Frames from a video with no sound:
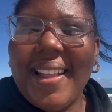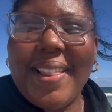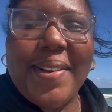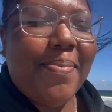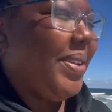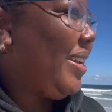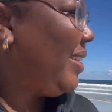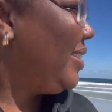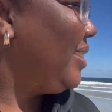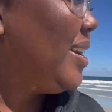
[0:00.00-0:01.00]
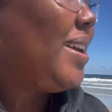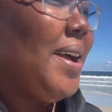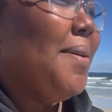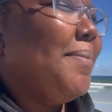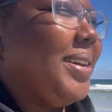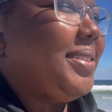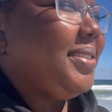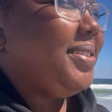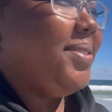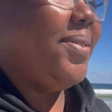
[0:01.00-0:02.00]
the beach. My
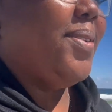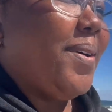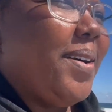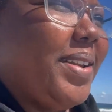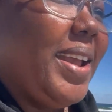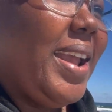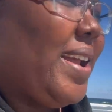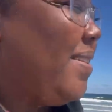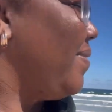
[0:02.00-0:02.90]
sister walked ahead of